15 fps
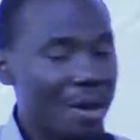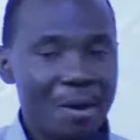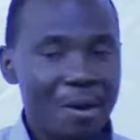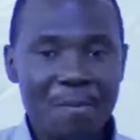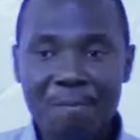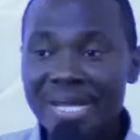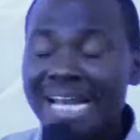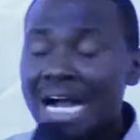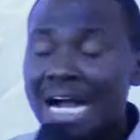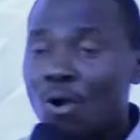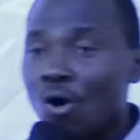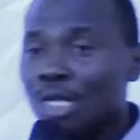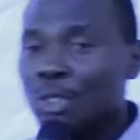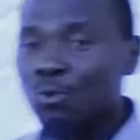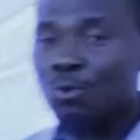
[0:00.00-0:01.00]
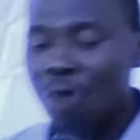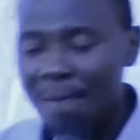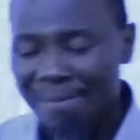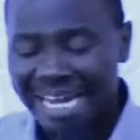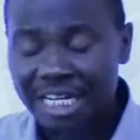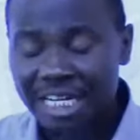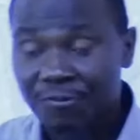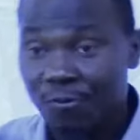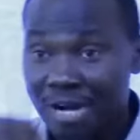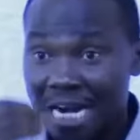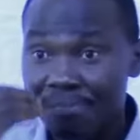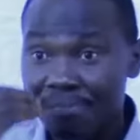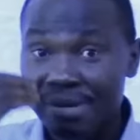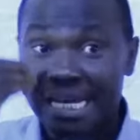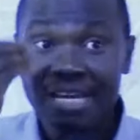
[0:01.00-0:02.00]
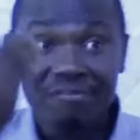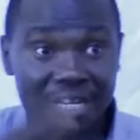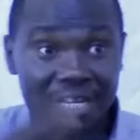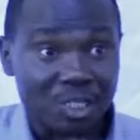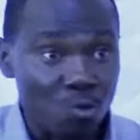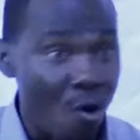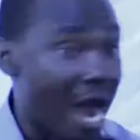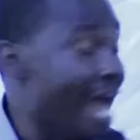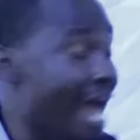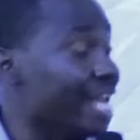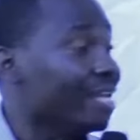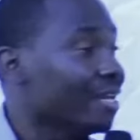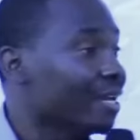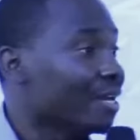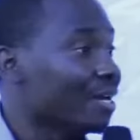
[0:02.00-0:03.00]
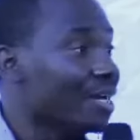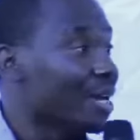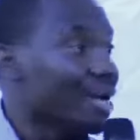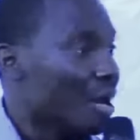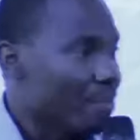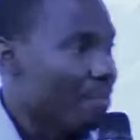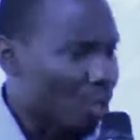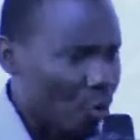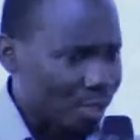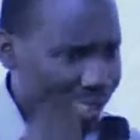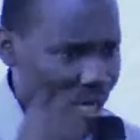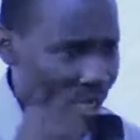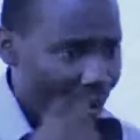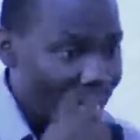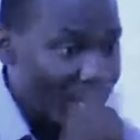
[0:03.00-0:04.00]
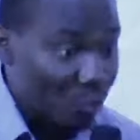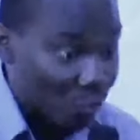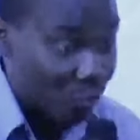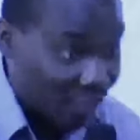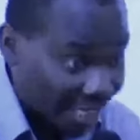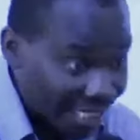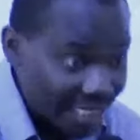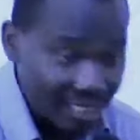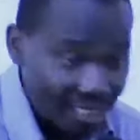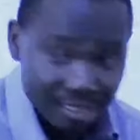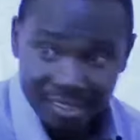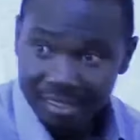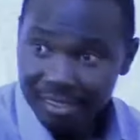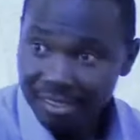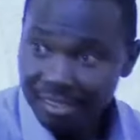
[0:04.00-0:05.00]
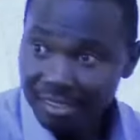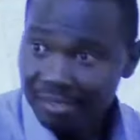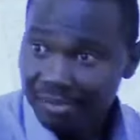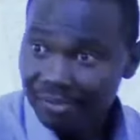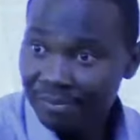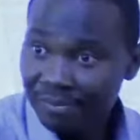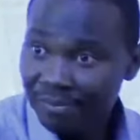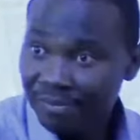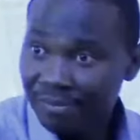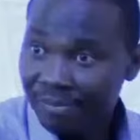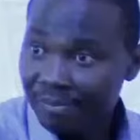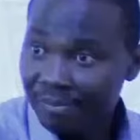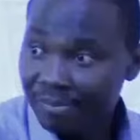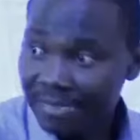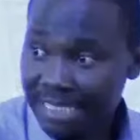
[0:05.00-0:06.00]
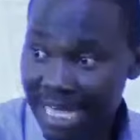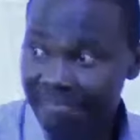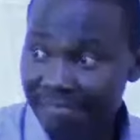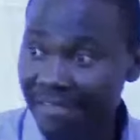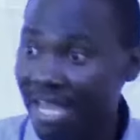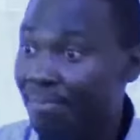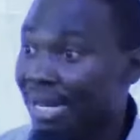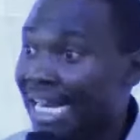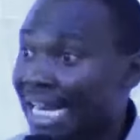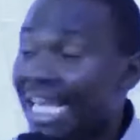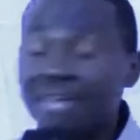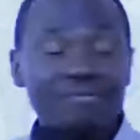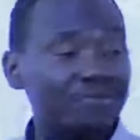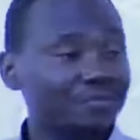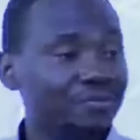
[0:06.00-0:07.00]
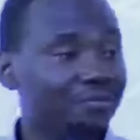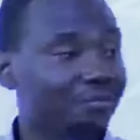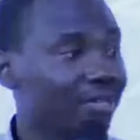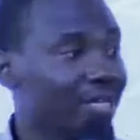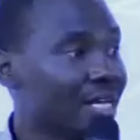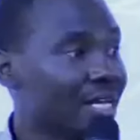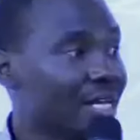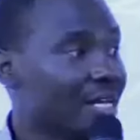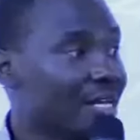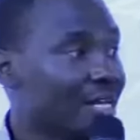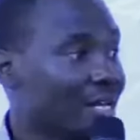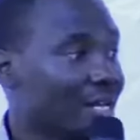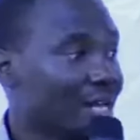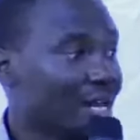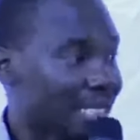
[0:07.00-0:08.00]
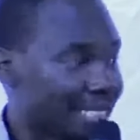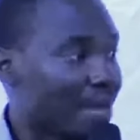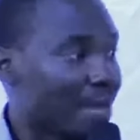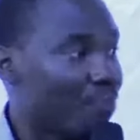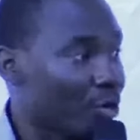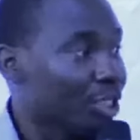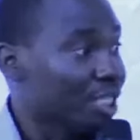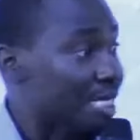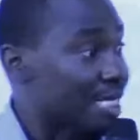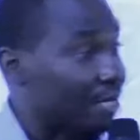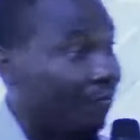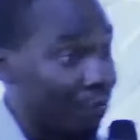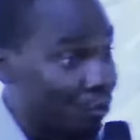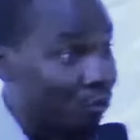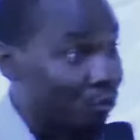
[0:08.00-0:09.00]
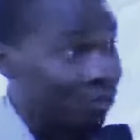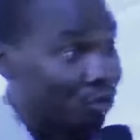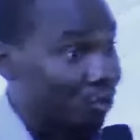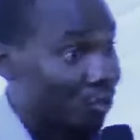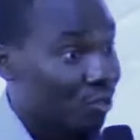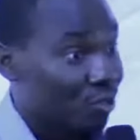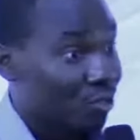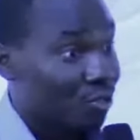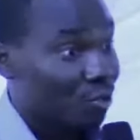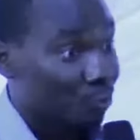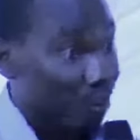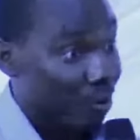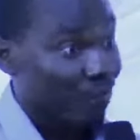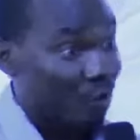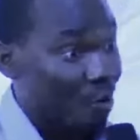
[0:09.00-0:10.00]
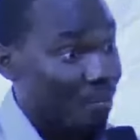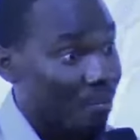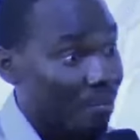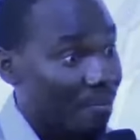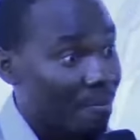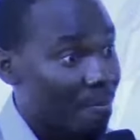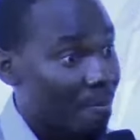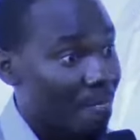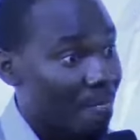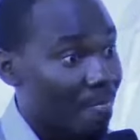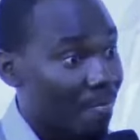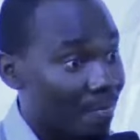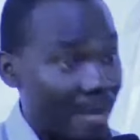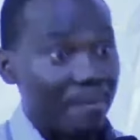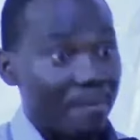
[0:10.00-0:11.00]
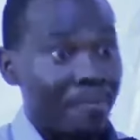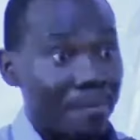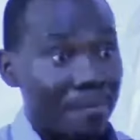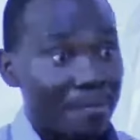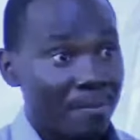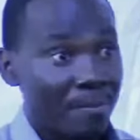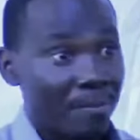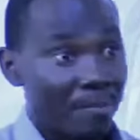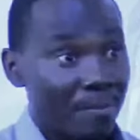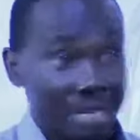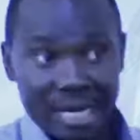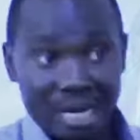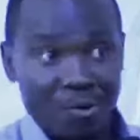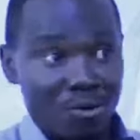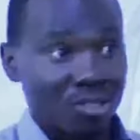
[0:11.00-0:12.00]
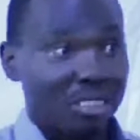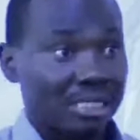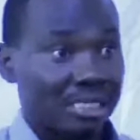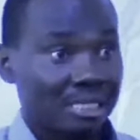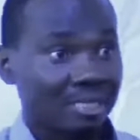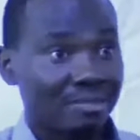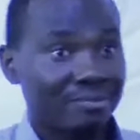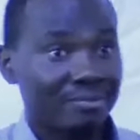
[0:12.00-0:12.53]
Miracles were meant for unbelievers. Why? Because they wanted to see. Then they believe. At some point, Jesus refused to perform them miracles.